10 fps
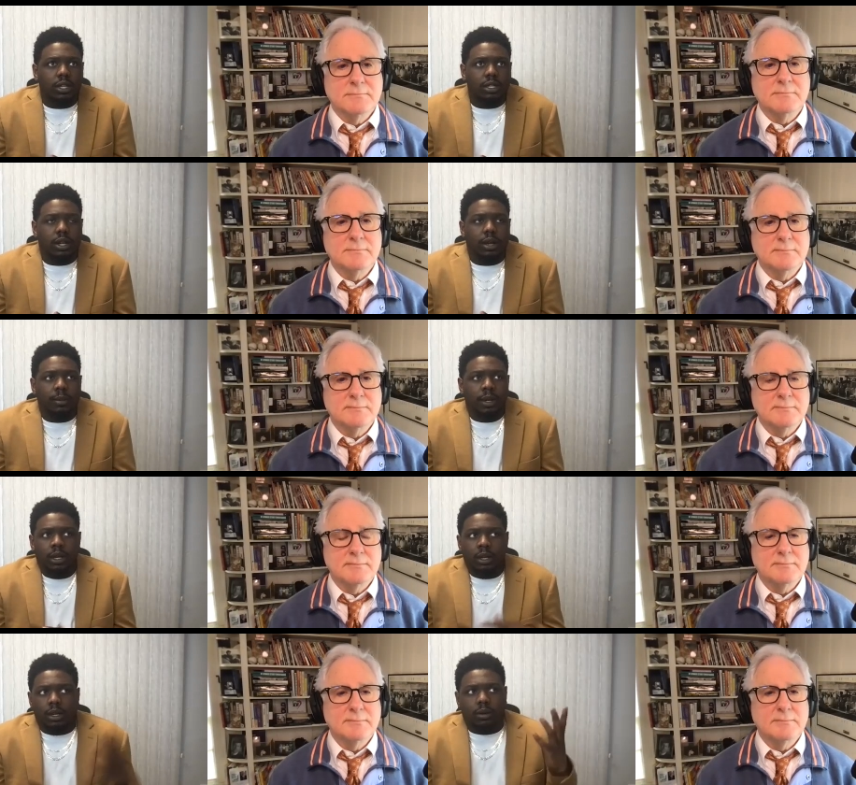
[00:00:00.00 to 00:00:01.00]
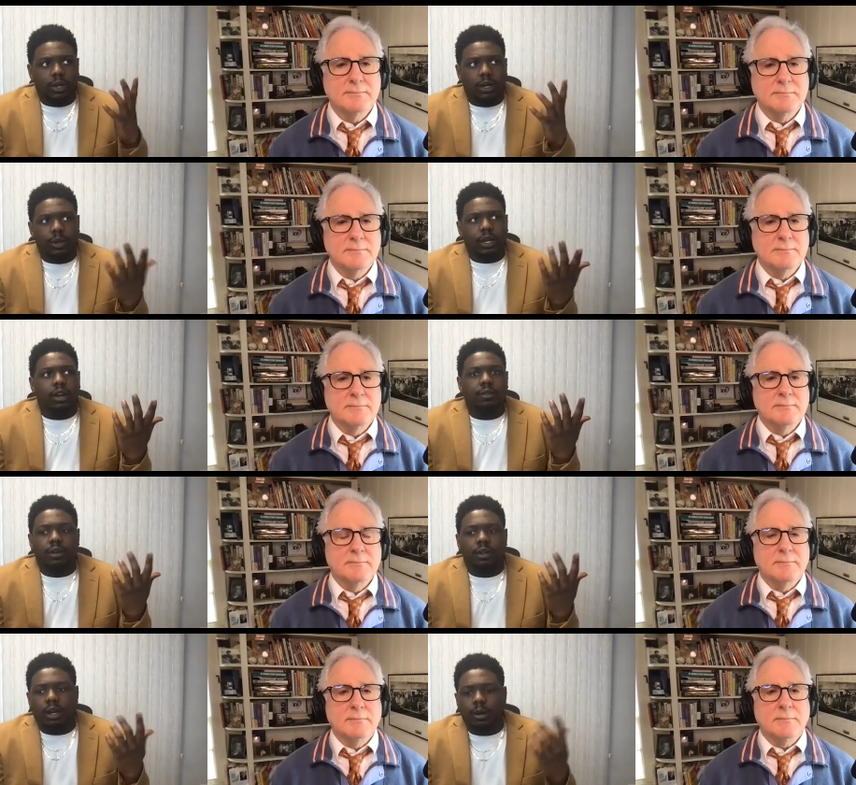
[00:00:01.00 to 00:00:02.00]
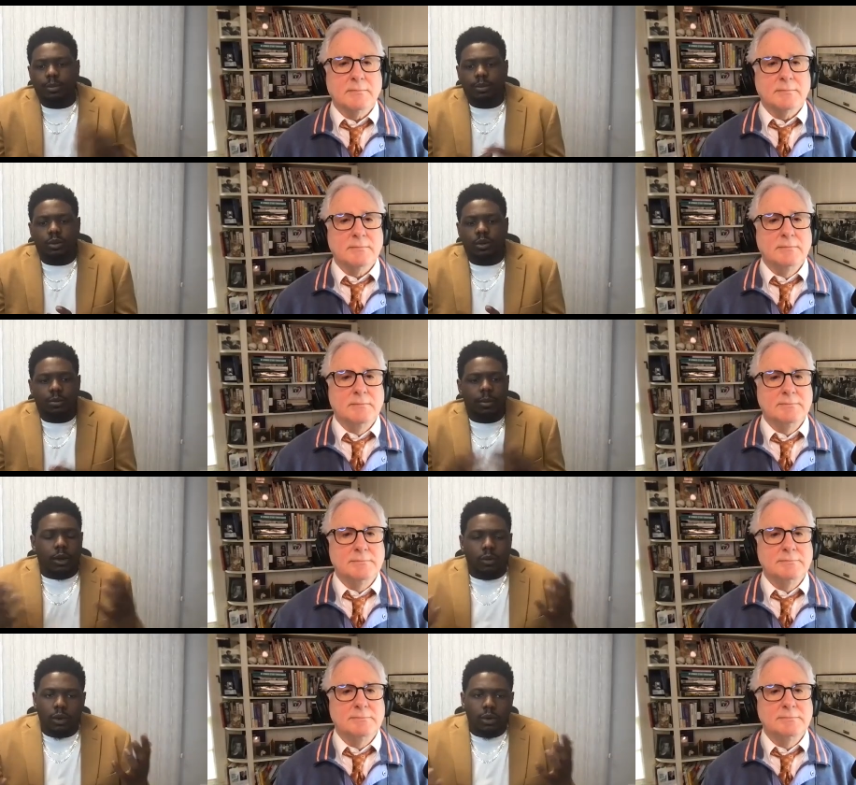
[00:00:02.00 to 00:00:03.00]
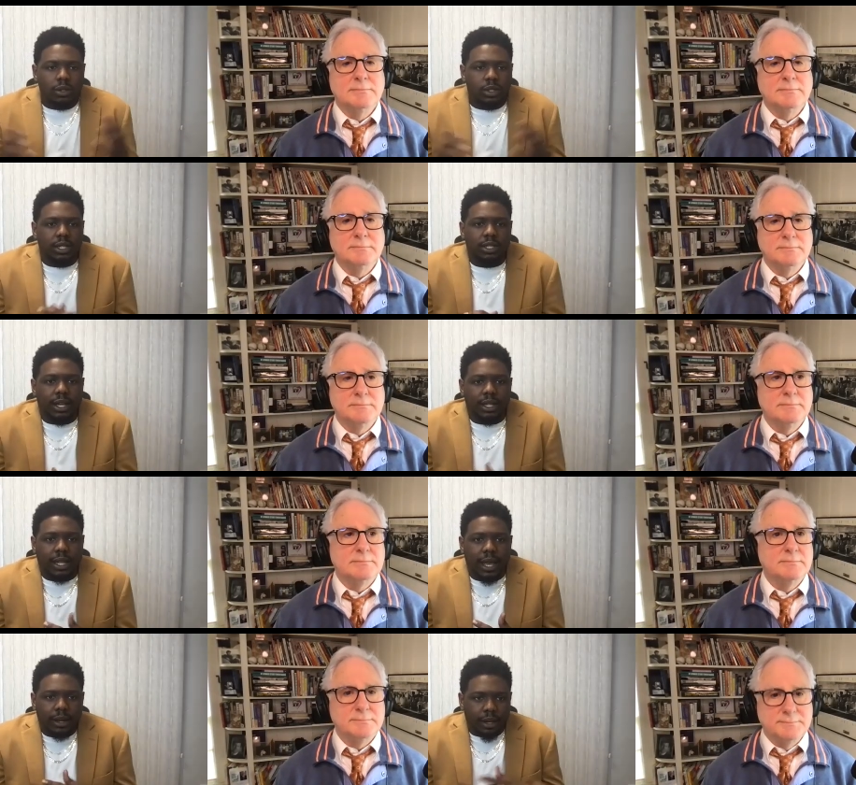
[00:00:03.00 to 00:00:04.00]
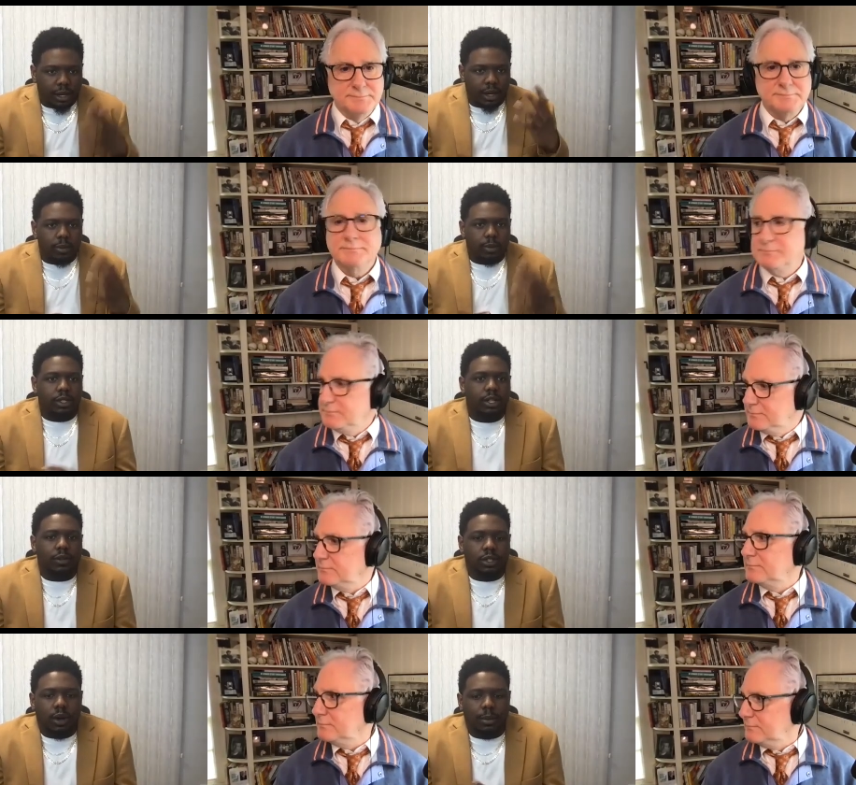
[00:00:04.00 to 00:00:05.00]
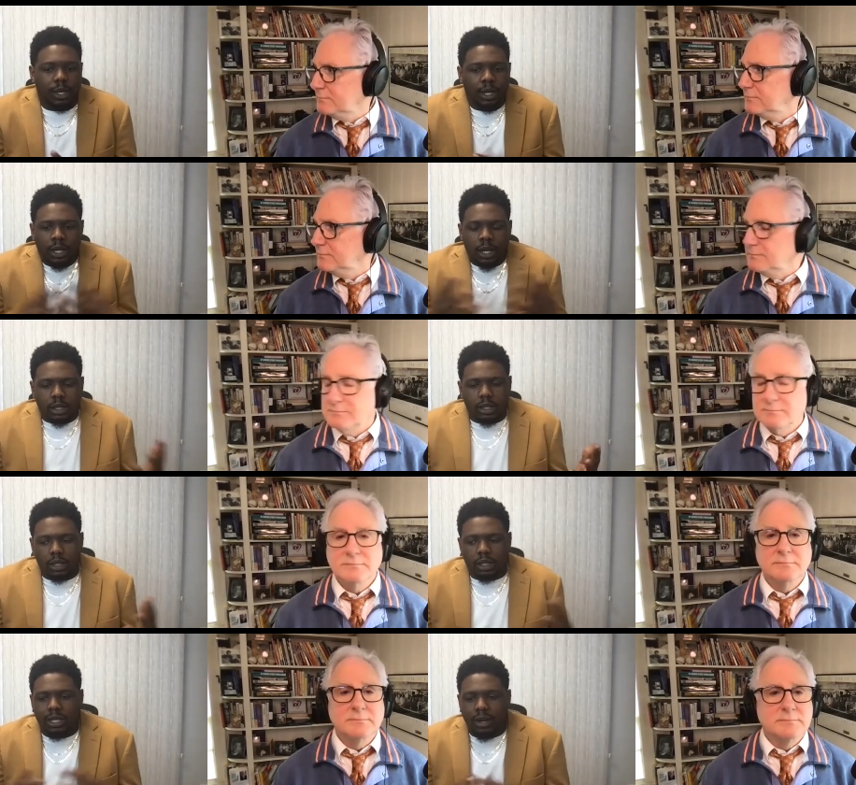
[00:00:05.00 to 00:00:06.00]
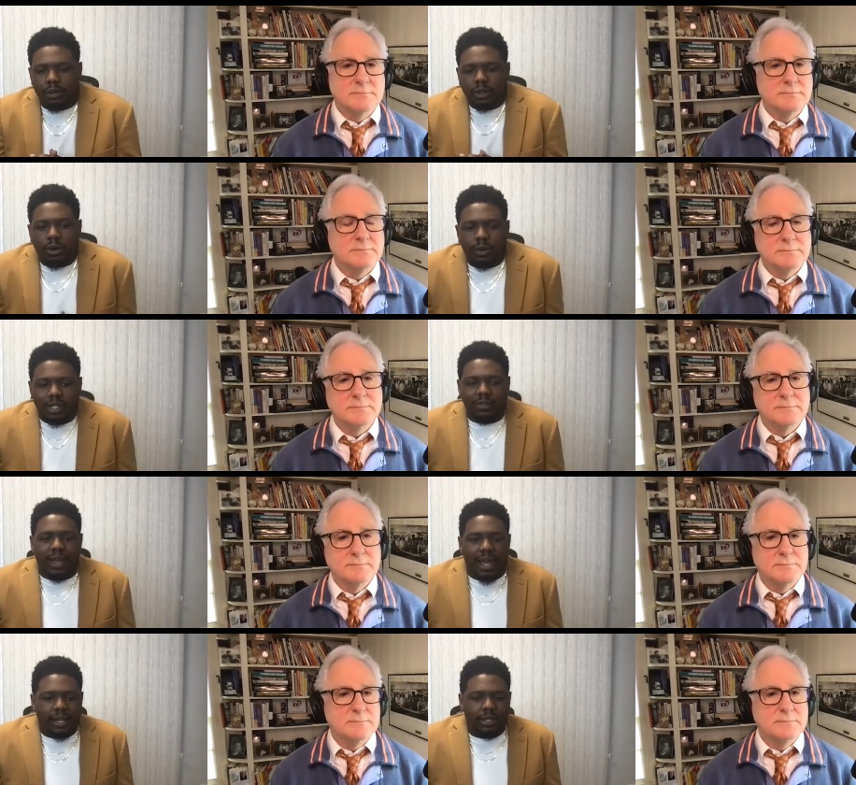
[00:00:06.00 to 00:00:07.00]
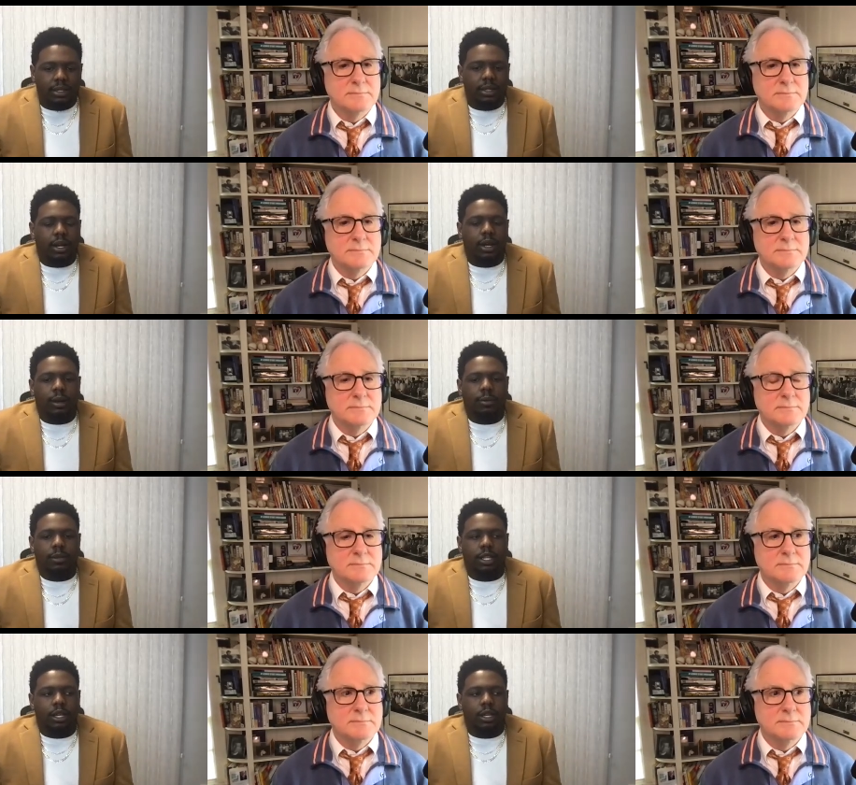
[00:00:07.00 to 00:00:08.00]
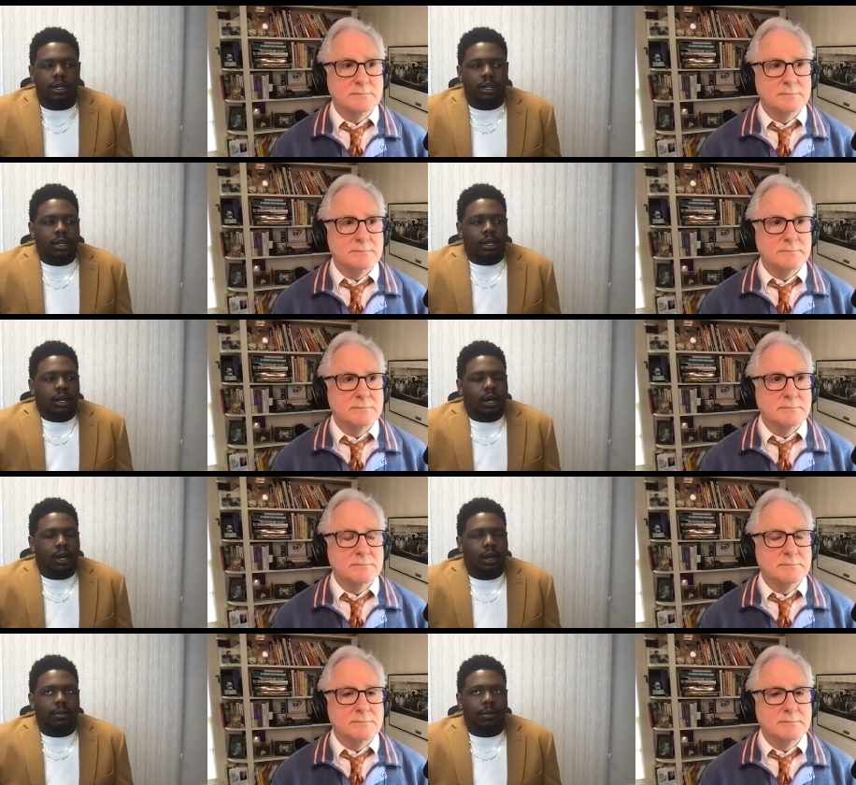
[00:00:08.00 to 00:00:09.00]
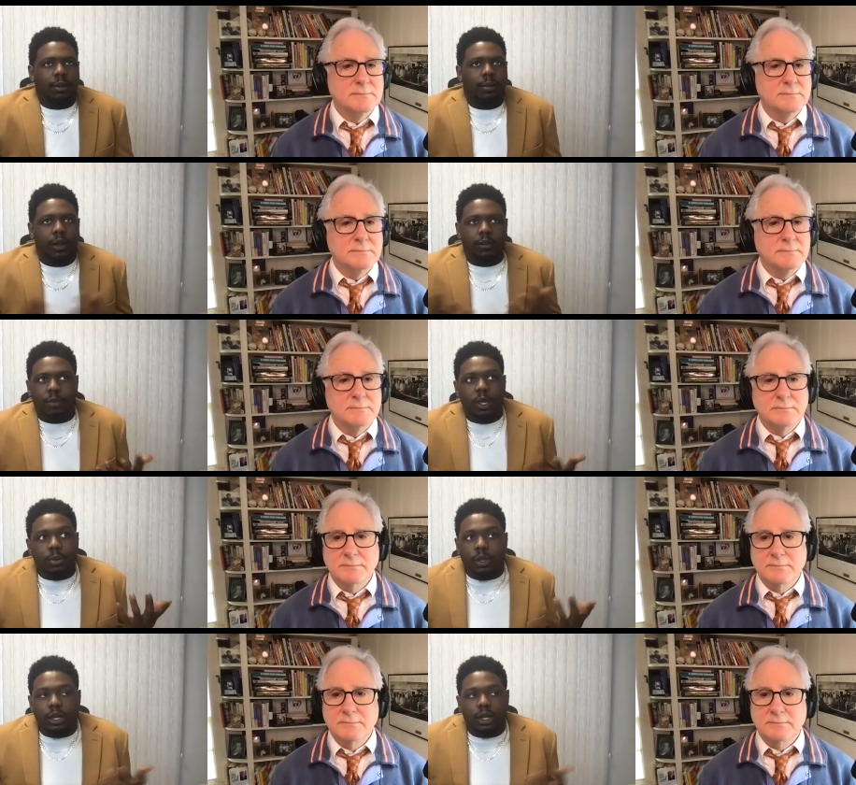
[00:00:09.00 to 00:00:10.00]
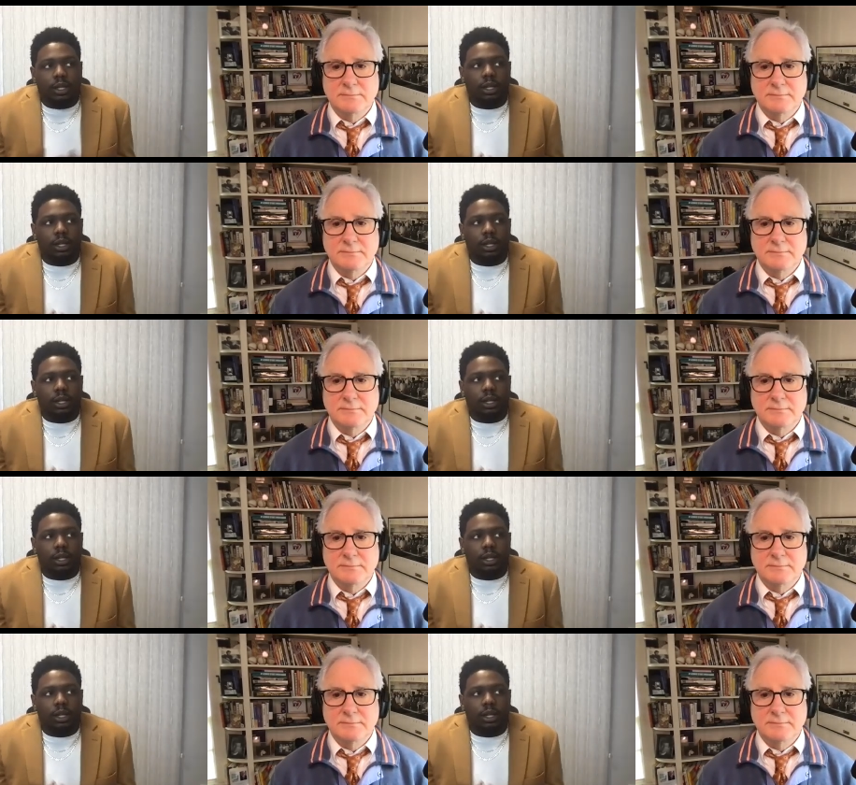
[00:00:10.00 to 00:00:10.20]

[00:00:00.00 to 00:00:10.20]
Speaker 1: as um. You know, we, we cover up towards Melrose, things like that, and, and upwards of it. So, I mean, the, the territory is vast. Um, the um, amount of people in it,